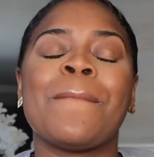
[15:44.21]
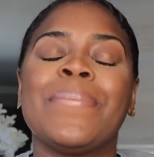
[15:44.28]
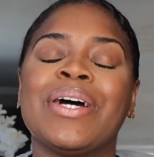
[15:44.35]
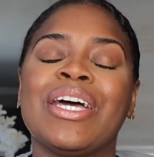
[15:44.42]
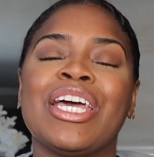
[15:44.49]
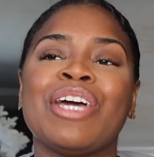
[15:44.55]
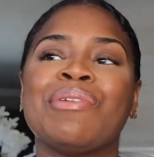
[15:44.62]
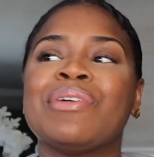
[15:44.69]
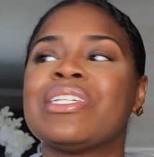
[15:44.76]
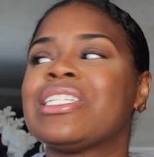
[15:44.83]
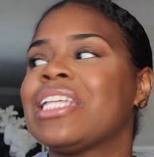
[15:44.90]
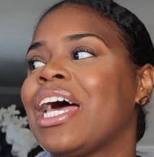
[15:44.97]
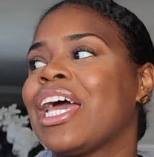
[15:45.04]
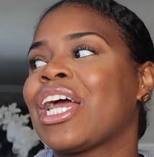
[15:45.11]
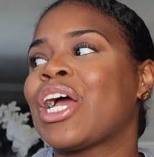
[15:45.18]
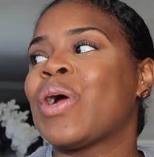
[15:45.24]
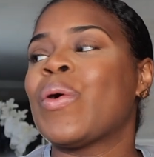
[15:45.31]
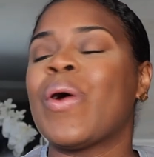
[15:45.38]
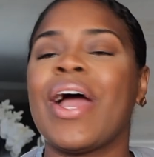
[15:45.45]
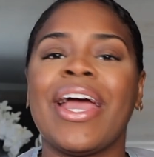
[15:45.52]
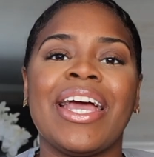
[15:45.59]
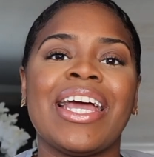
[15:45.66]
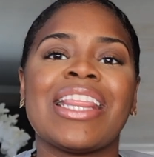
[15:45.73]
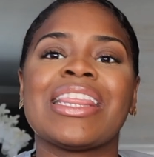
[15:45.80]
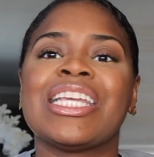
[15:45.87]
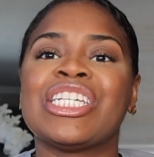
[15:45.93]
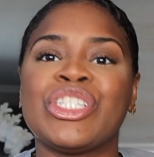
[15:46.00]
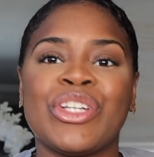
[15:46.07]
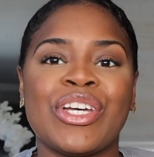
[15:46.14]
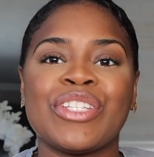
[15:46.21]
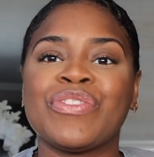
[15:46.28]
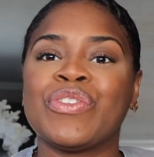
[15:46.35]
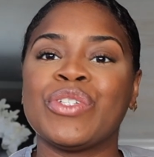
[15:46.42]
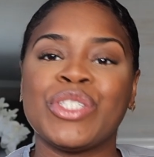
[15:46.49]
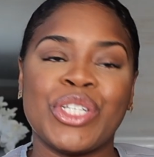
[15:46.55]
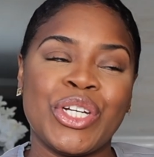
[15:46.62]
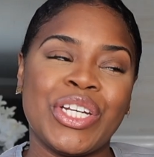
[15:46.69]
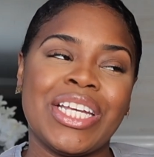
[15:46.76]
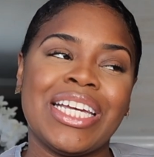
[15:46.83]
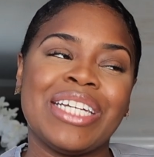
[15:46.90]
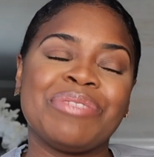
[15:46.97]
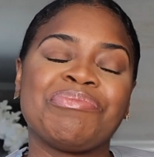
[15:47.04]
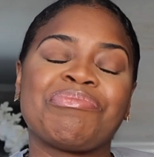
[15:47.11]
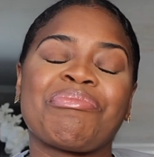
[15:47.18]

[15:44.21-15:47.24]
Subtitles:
But it was like quite the stressful journey,